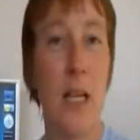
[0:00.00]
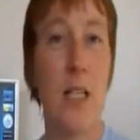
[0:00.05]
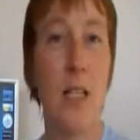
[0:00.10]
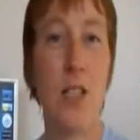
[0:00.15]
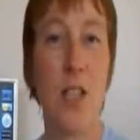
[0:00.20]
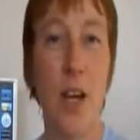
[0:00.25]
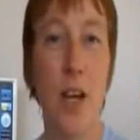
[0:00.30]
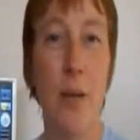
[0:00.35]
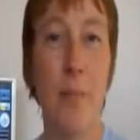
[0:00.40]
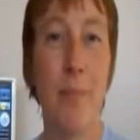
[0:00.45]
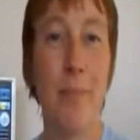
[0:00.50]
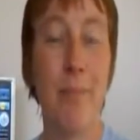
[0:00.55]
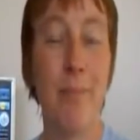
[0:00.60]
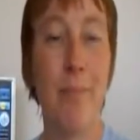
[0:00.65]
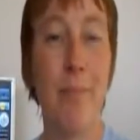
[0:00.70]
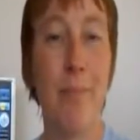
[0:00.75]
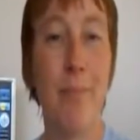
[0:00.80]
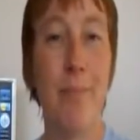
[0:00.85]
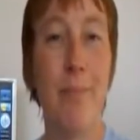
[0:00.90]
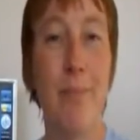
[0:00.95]
So,
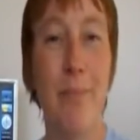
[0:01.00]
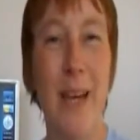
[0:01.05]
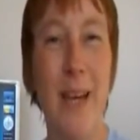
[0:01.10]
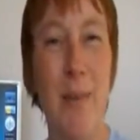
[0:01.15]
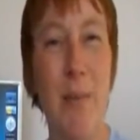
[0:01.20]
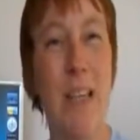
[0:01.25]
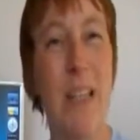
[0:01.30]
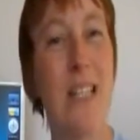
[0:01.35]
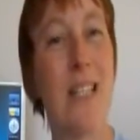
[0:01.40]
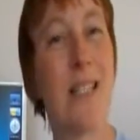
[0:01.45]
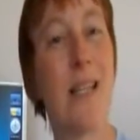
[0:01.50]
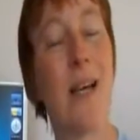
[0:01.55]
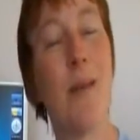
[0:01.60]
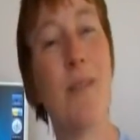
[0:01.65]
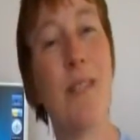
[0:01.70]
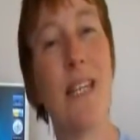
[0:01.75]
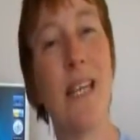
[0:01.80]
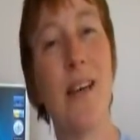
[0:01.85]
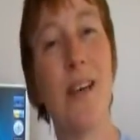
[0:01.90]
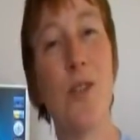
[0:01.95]
maybe it just
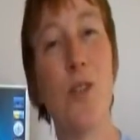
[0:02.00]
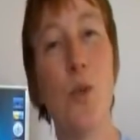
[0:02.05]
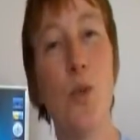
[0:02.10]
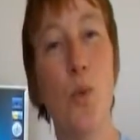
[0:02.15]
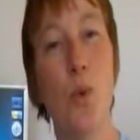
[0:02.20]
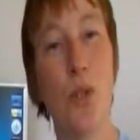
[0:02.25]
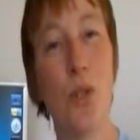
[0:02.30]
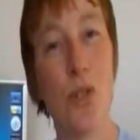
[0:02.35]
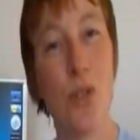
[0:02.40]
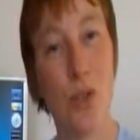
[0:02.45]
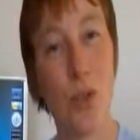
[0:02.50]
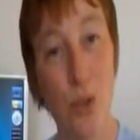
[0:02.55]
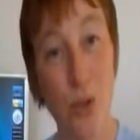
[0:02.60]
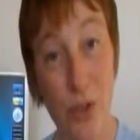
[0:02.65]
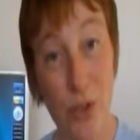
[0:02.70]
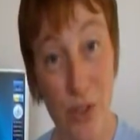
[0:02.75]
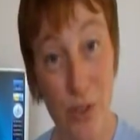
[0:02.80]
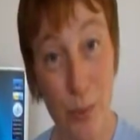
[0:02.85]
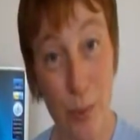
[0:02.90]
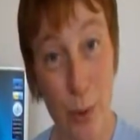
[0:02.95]
comes down to what
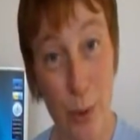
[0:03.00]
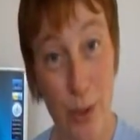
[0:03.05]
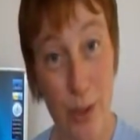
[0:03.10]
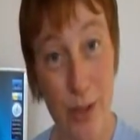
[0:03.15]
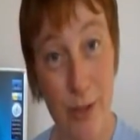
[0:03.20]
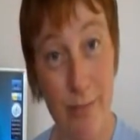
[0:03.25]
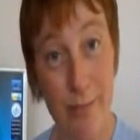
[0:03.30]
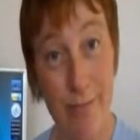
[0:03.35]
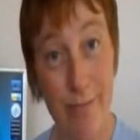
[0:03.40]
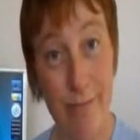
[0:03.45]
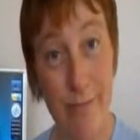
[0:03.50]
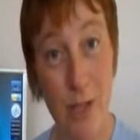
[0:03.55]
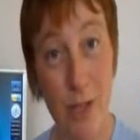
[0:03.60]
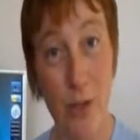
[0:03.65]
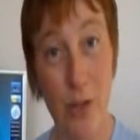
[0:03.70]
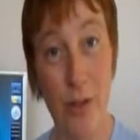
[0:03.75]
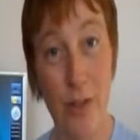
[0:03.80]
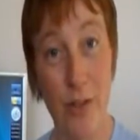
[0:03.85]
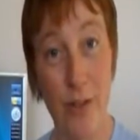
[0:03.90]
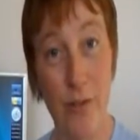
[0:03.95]
sort of books you're
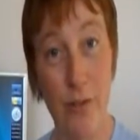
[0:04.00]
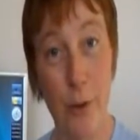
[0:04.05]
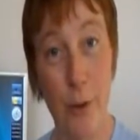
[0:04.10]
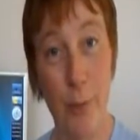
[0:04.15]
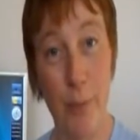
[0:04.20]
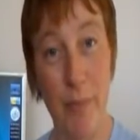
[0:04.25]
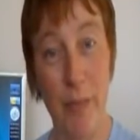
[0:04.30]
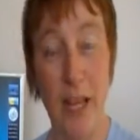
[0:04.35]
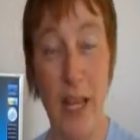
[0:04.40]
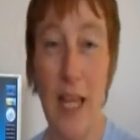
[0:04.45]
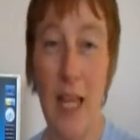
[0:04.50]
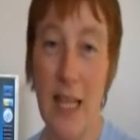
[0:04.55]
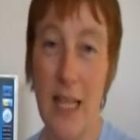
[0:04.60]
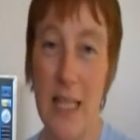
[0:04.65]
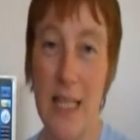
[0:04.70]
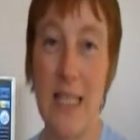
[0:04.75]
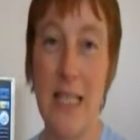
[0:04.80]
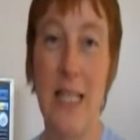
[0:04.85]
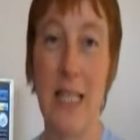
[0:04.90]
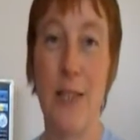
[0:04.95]
looking for.
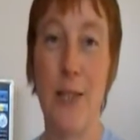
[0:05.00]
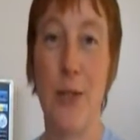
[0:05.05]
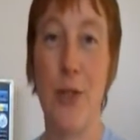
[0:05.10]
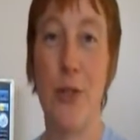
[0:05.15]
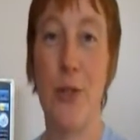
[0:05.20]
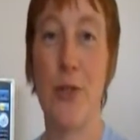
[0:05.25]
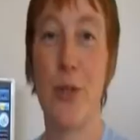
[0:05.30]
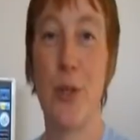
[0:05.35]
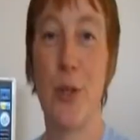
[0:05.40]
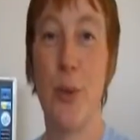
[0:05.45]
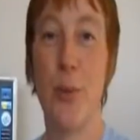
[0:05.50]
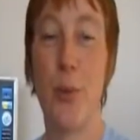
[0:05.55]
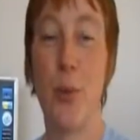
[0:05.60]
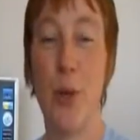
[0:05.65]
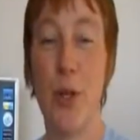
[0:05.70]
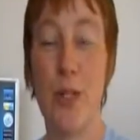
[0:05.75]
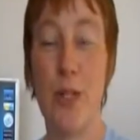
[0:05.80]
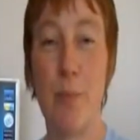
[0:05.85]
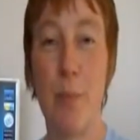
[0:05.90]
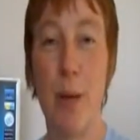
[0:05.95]
This Kindle user
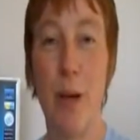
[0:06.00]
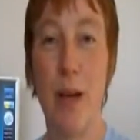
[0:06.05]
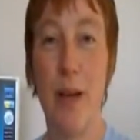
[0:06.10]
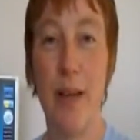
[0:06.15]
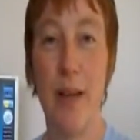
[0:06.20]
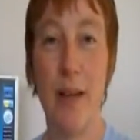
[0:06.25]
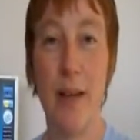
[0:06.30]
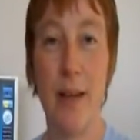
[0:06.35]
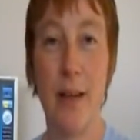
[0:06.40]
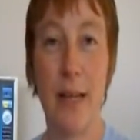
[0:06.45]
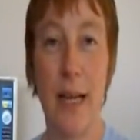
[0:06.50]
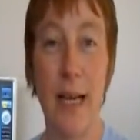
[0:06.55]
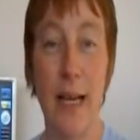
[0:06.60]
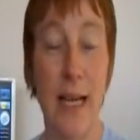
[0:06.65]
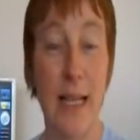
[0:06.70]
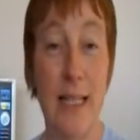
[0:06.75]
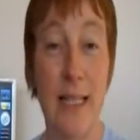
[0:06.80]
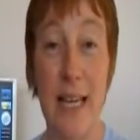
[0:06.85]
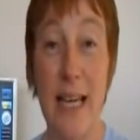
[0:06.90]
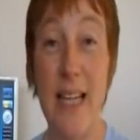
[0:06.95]
was buying
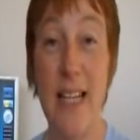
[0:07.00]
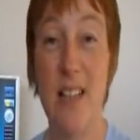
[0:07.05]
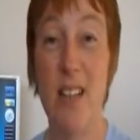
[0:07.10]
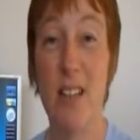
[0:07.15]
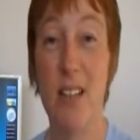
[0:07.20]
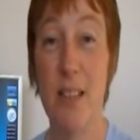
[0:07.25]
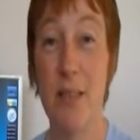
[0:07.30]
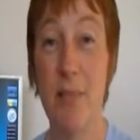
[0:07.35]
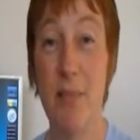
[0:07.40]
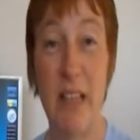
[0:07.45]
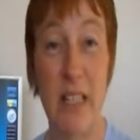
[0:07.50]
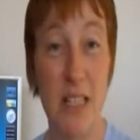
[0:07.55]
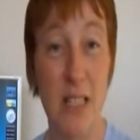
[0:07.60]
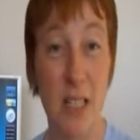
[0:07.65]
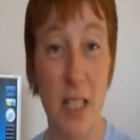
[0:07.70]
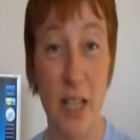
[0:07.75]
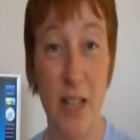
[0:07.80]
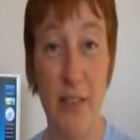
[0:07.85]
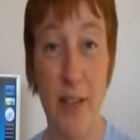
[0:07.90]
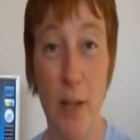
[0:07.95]
technical and
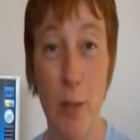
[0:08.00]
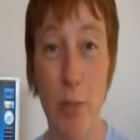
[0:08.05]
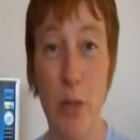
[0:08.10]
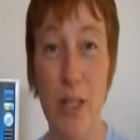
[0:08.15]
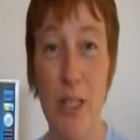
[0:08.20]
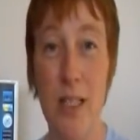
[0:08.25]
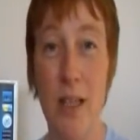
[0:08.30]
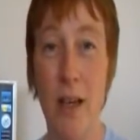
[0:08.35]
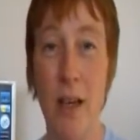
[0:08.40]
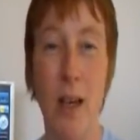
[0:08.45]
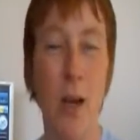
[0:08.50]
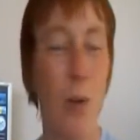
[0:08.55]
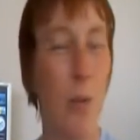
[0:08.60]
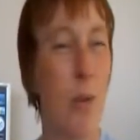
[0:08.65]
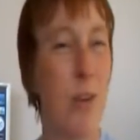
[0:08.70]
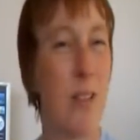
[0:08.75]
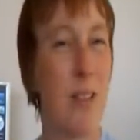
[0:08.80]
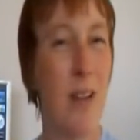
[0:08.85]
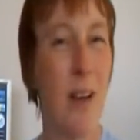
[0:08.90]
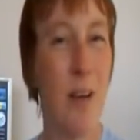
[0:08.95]
sci-fi books,
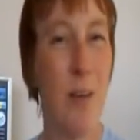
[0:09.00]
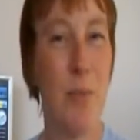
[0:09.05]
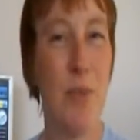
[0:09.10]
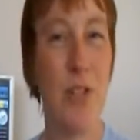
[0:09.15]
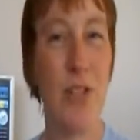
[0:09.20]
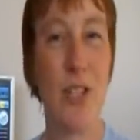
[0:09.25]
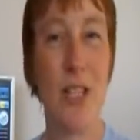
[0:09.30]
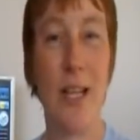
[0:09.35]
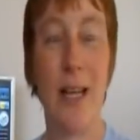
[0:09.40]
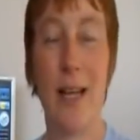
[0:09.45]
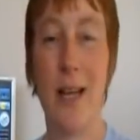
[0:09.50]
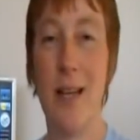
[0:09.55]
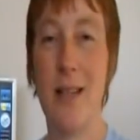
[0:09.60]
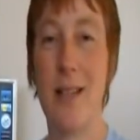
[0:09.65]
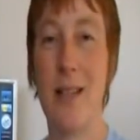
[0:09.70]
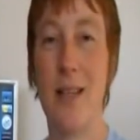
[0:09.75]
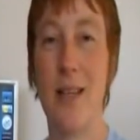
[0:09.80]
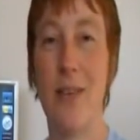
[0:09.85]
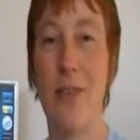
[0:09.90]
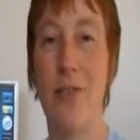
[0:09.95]
whereas I'm usually
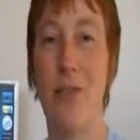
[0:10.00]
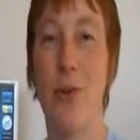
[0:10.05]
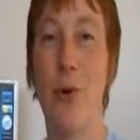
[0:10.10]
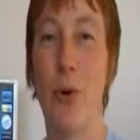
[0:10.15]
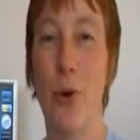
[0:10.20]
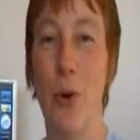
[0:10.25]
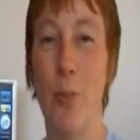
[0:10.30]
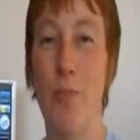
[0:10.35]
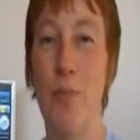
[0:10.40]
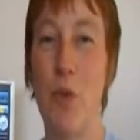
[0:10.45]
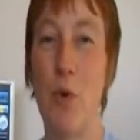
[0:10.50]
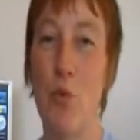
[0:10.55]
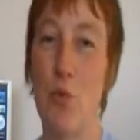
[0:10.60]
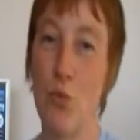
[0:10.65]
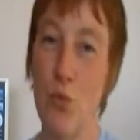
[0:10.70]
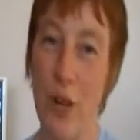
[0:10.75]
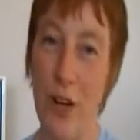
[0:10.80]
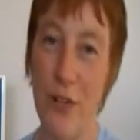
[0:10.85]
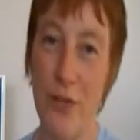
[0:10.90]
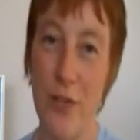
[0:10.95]
hunting for
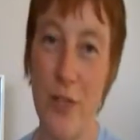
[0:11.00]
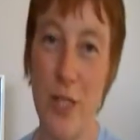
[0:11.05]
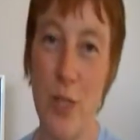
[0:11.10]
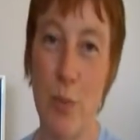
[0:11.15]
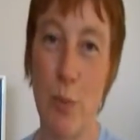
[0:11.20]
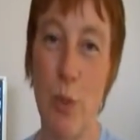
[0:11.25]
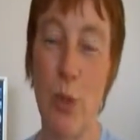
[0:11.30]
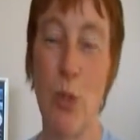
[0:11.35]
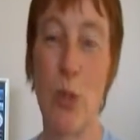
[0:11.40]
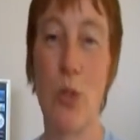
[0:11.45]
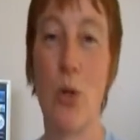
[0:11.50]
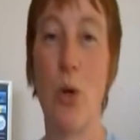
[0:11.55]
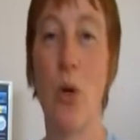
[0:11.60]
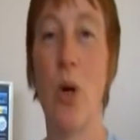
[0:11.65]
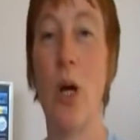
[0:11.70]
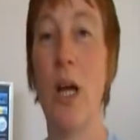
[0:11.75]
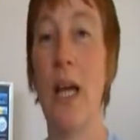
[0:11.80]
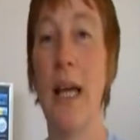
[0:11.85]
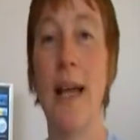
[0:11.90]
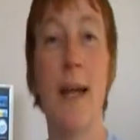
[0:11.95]
reference books
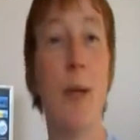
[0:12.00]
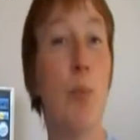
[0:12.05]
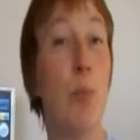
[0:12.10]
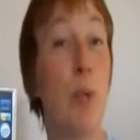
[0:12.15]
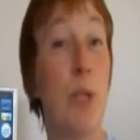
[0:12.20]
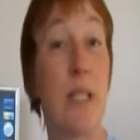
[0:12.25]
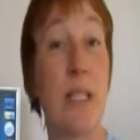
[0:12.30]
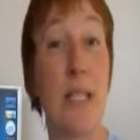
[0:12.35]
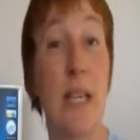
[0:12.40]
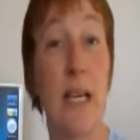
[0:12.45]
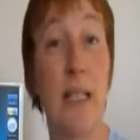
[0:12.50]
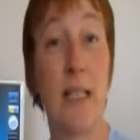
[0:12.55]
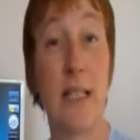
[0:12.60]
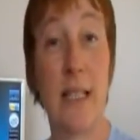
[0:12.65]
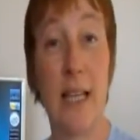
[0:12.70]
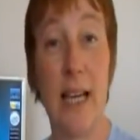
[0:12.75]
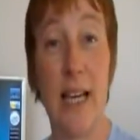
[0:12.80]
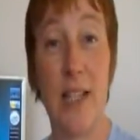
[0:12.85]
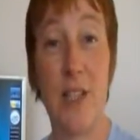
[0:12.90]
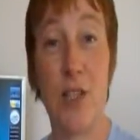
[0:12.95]
or books under the
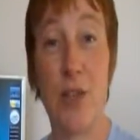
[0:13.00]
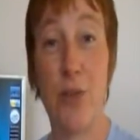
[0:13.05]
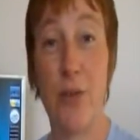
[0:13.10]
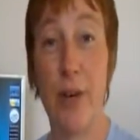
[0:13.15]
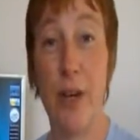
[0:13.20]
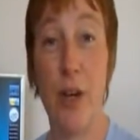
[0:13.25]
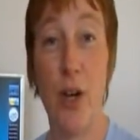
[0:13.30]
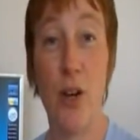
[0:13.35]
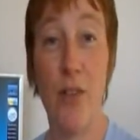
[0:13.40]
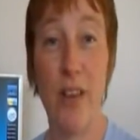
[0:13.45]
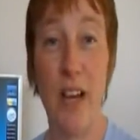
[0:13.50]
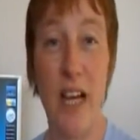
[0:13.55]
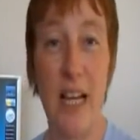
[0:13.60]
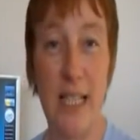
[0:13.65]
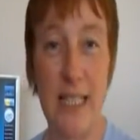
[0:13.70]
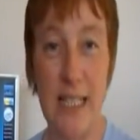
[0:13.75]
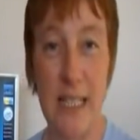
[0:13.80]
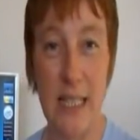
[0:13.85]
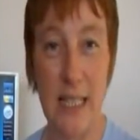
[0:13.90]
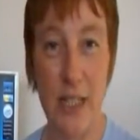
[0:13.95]
category of
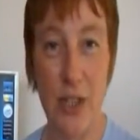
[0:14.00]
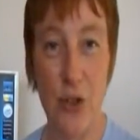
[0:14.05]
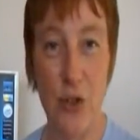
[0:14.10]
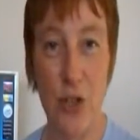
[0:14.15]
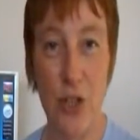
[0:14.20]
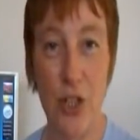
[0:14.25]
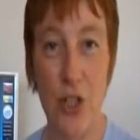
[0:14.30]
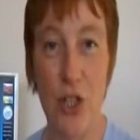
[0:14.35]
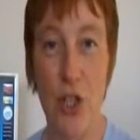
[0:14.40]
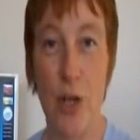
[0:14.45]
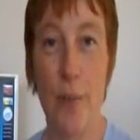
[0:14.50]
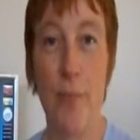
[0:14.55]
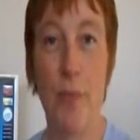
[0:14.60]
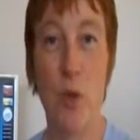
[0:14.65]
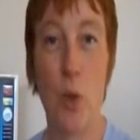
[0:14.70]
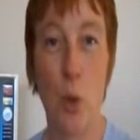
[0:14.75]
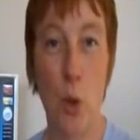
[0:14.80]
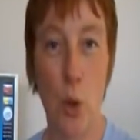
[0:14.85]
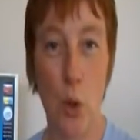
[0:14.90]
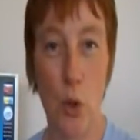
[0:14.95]
arts and literature
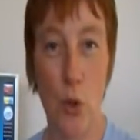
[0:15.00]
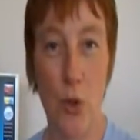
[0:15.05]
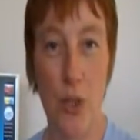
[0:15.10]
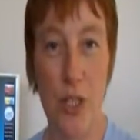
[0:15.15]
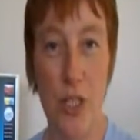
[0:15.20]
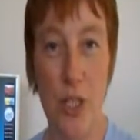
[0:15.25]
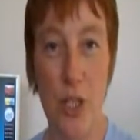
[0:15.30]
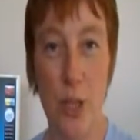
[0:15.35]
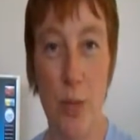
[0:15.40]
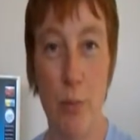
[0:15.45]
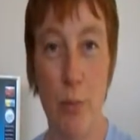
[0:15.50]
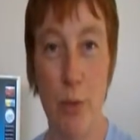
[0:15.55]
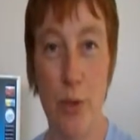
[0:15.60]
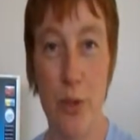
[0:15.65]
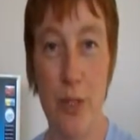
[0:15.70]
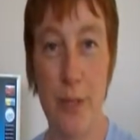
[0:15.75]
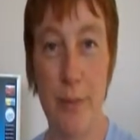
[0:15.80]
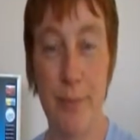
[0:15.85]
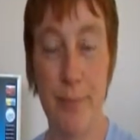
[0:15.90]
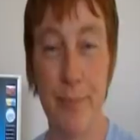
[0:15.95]
or Christian
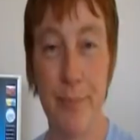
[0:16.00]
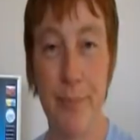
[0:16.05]
books.